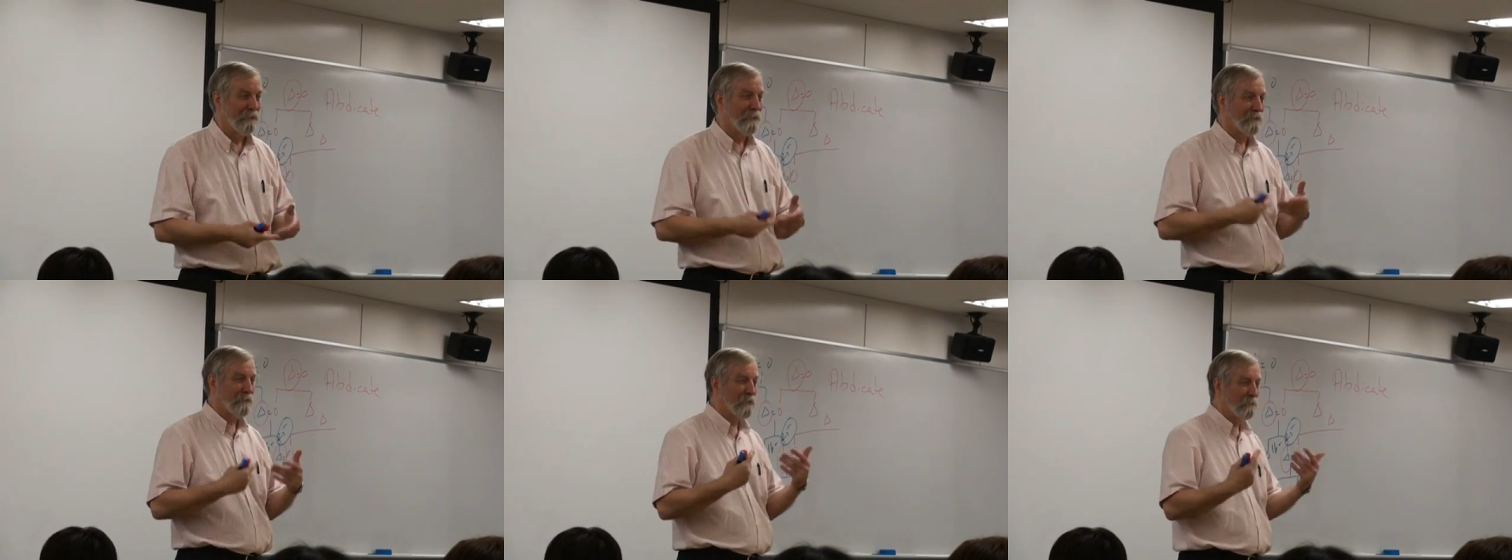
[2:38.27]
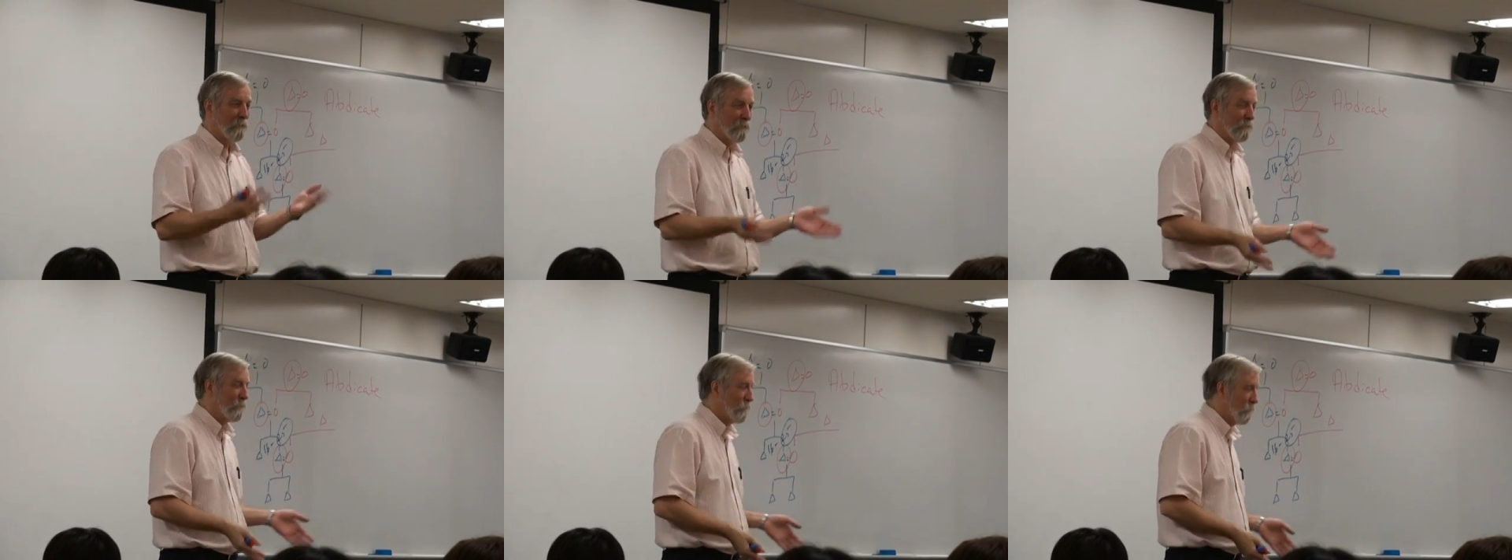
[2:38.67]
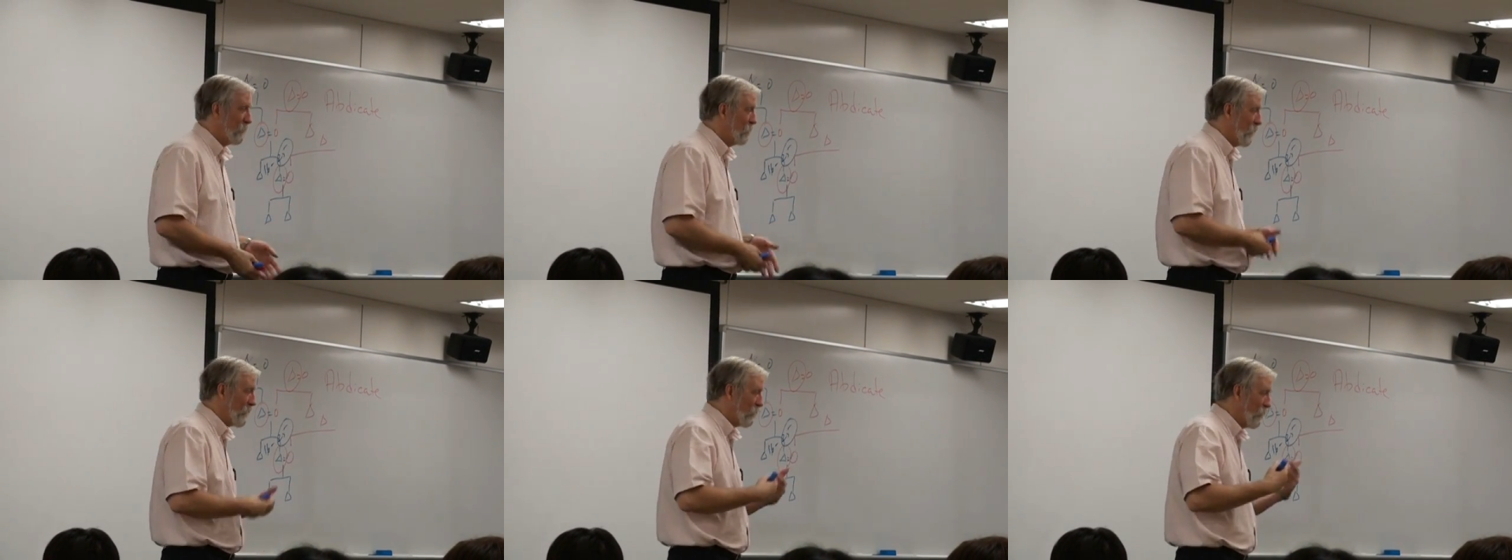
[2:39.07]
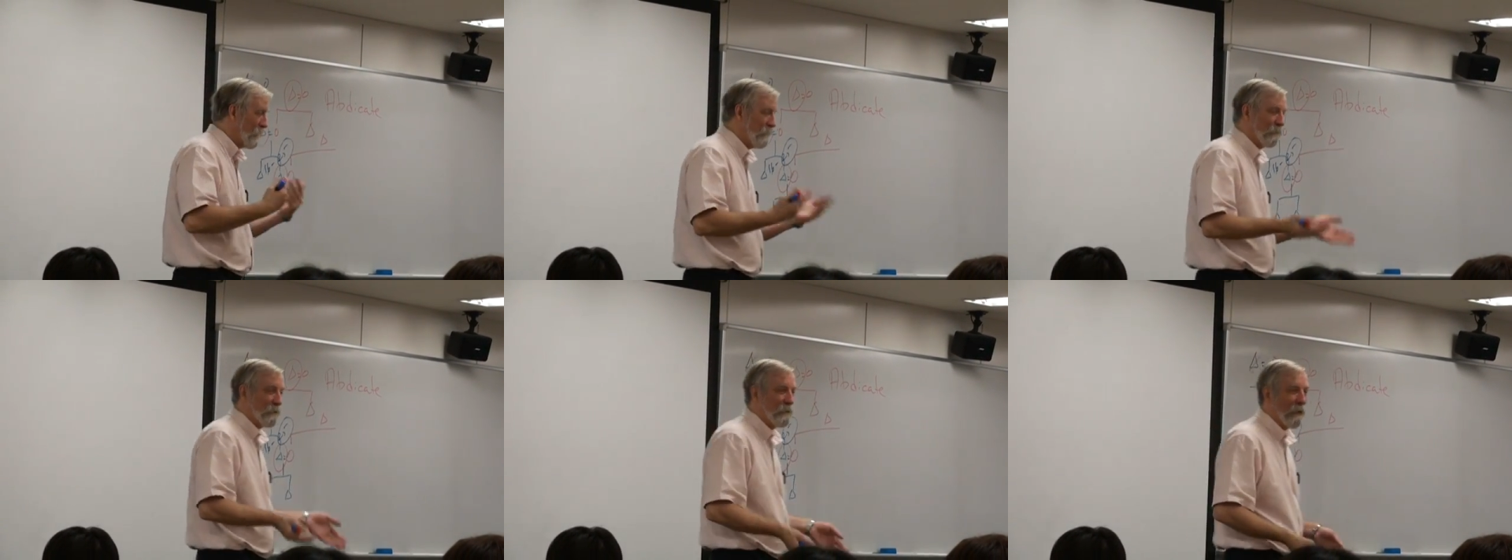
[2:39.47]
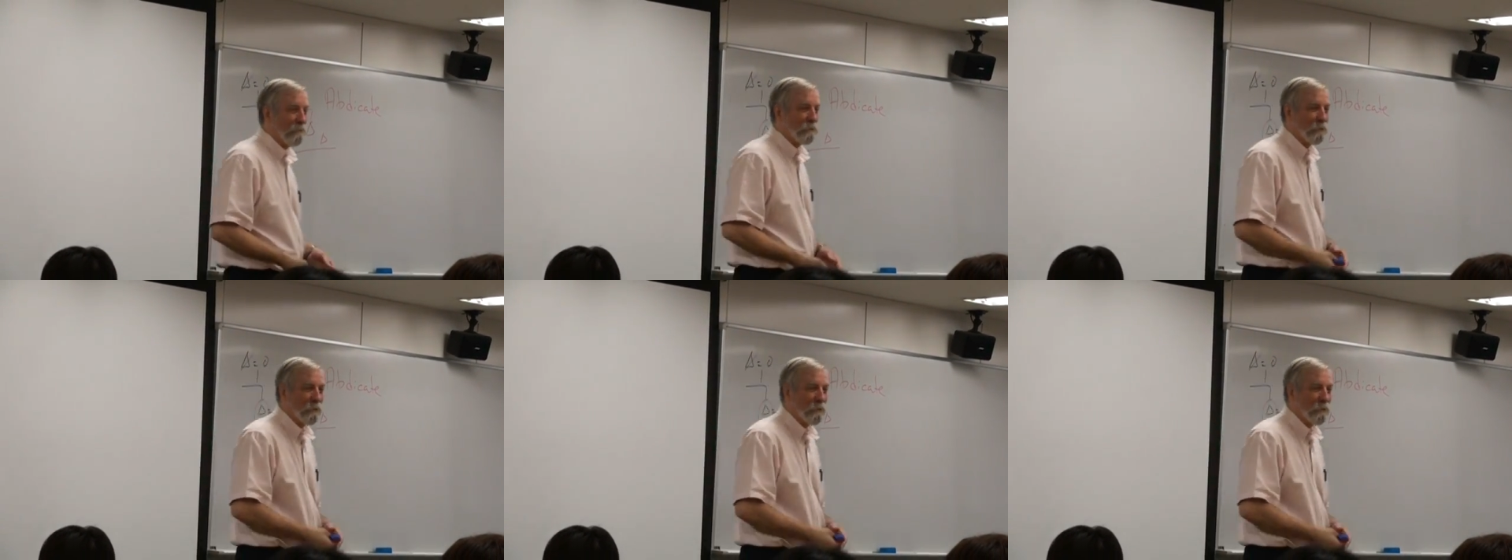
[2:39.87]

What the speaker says: He spent the rest of his time